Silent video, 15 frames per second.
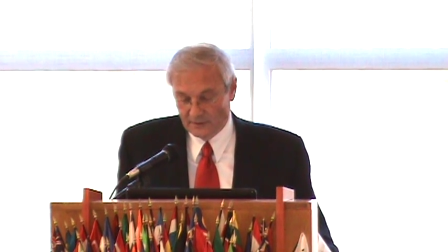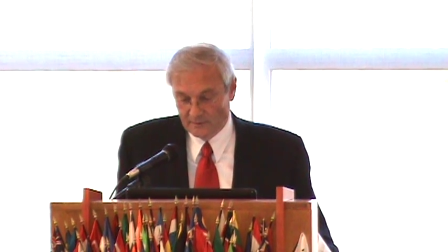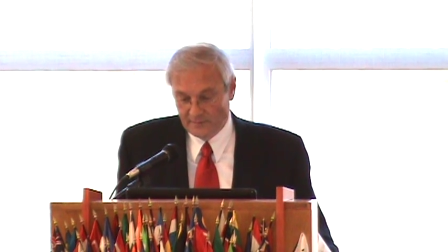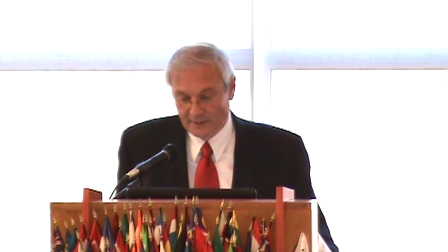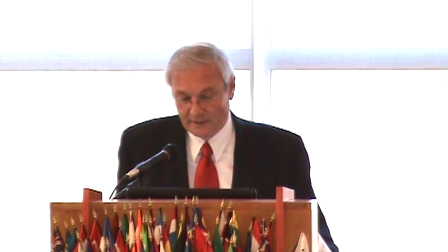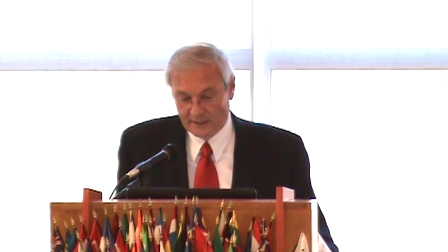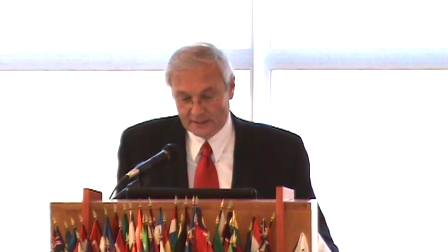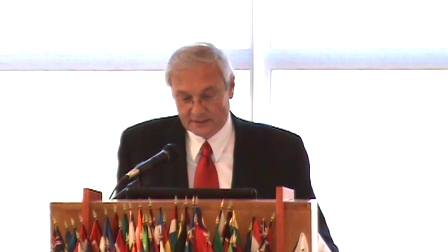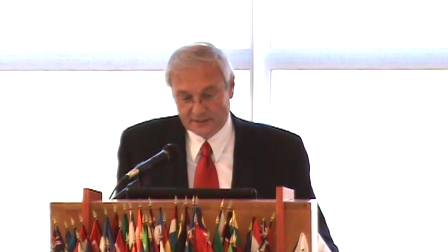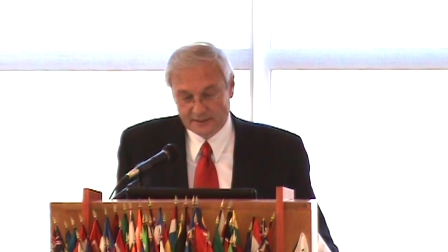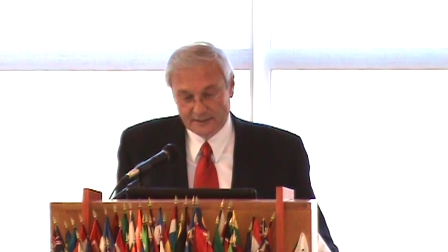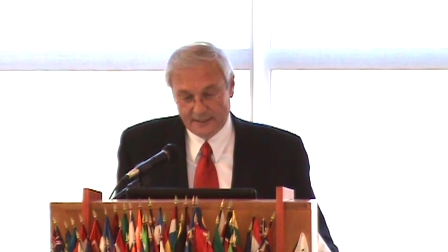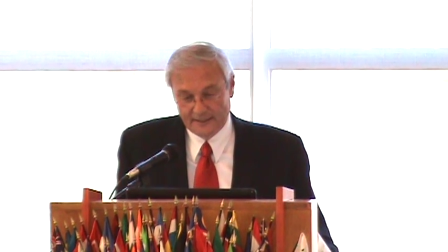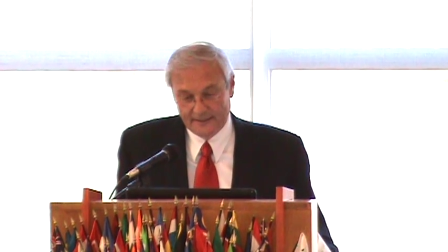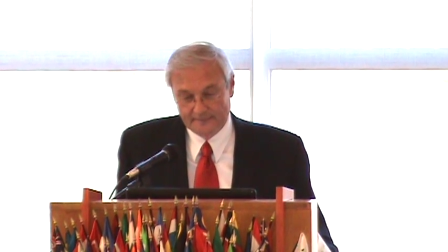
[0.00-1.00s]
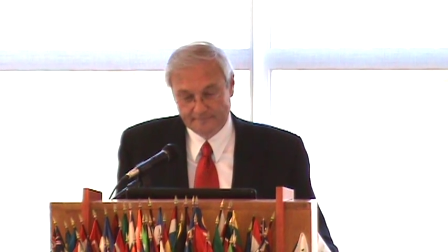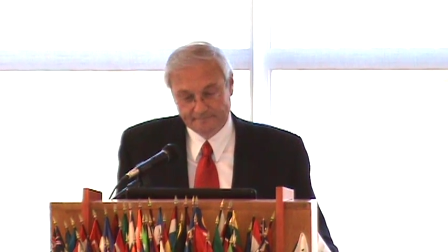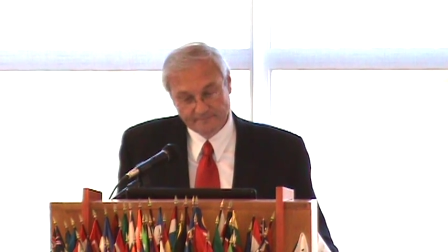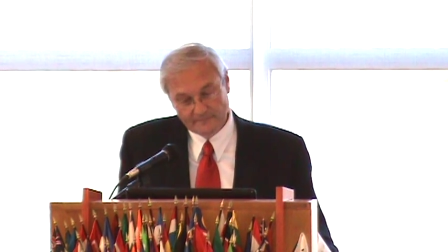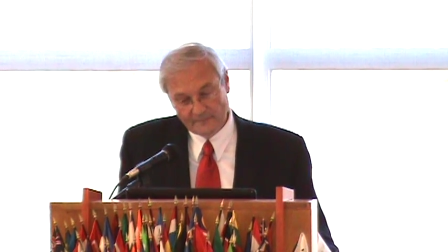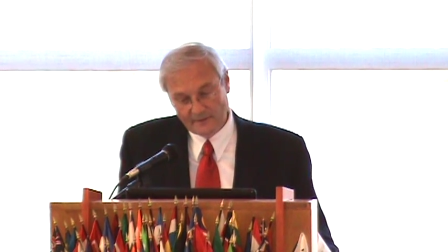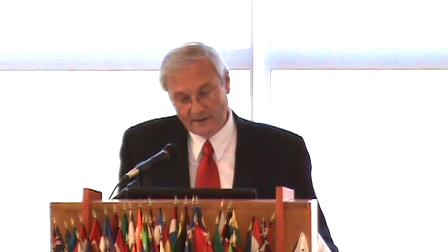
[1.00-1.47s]
the barracks,
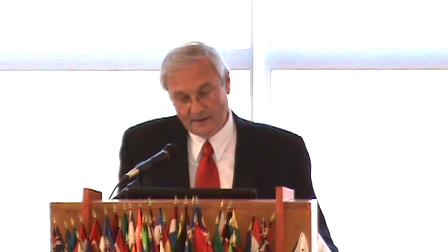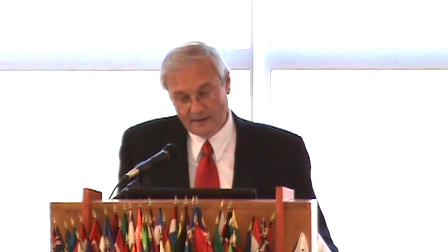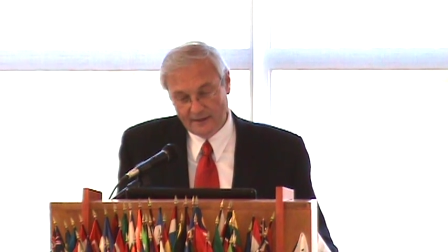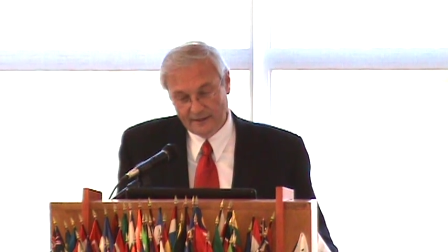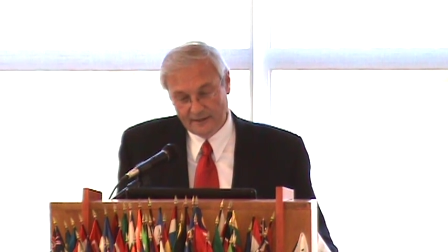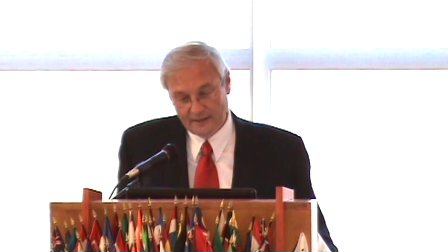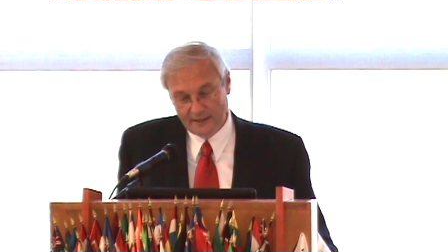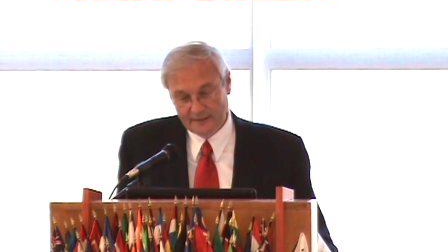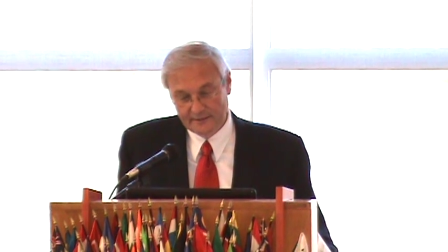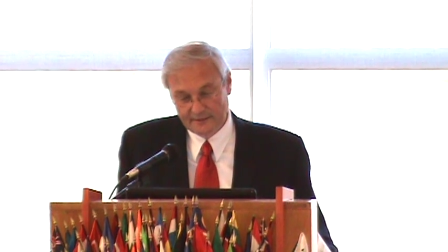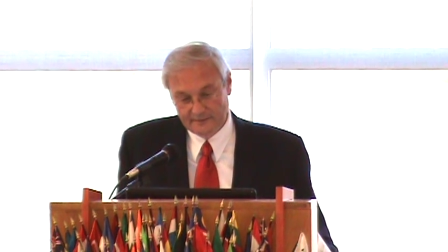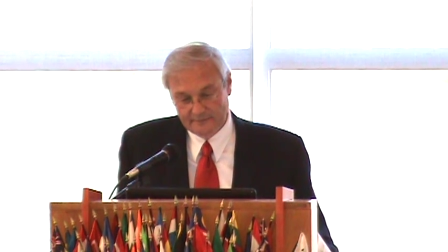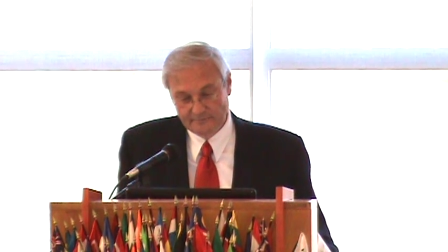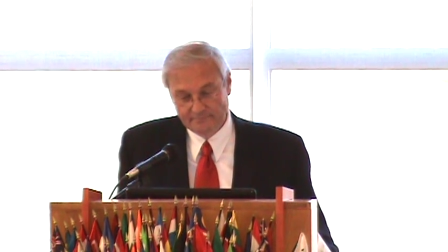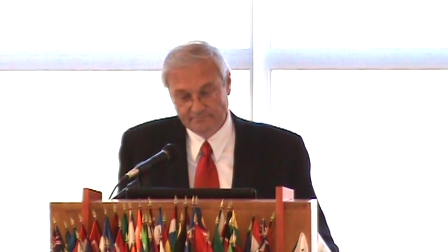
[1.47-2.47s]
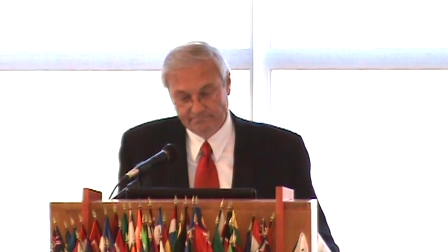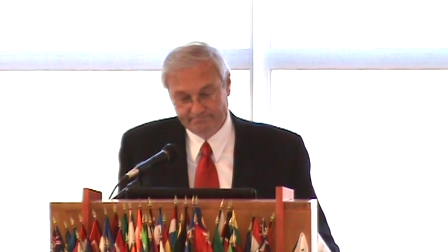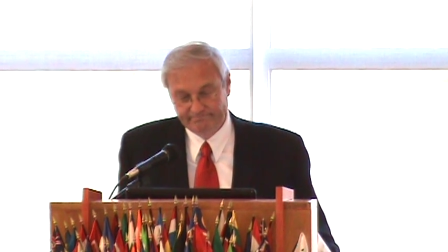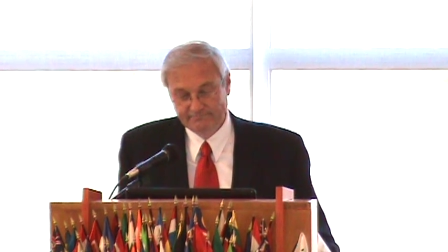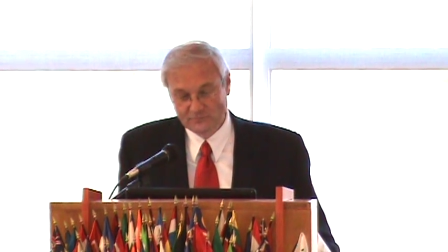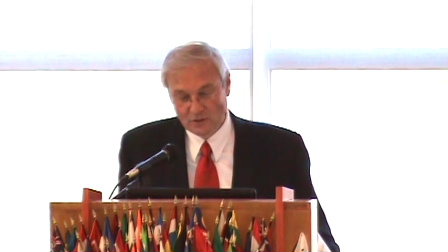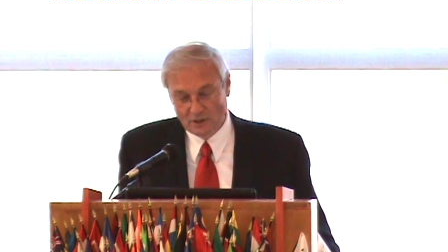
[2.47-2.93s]
um, I got
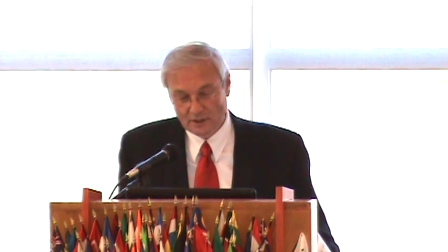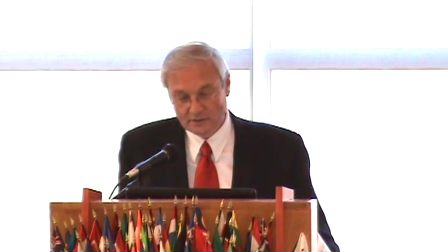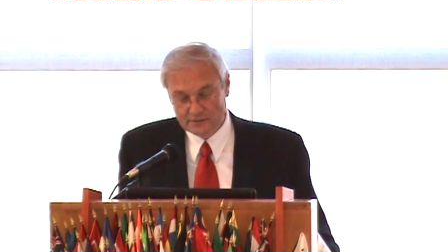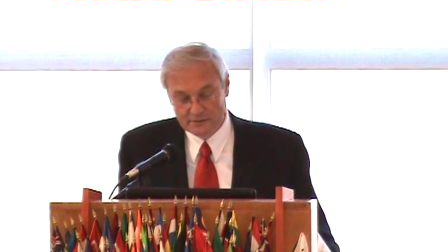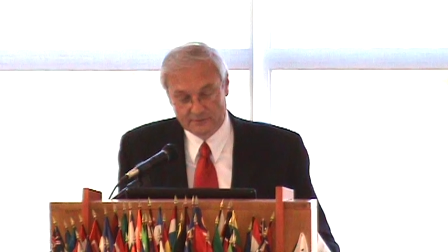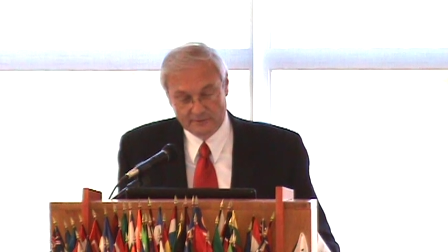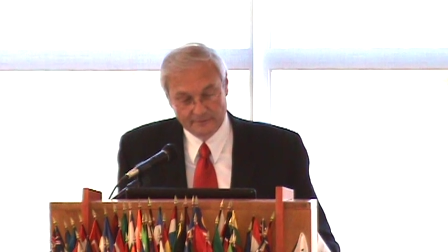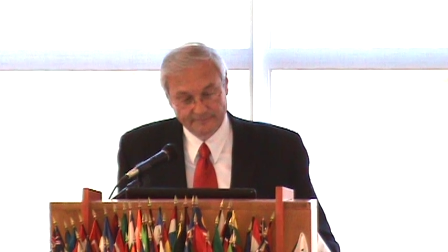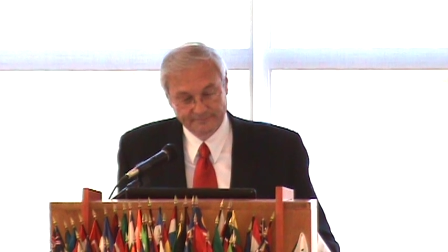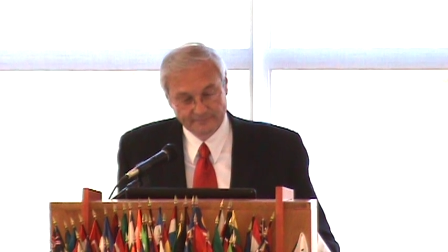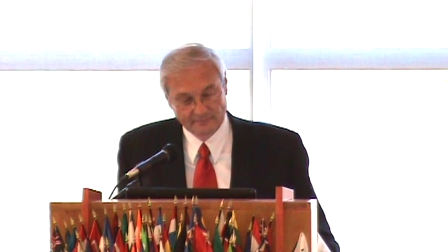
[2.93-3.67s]
talked to.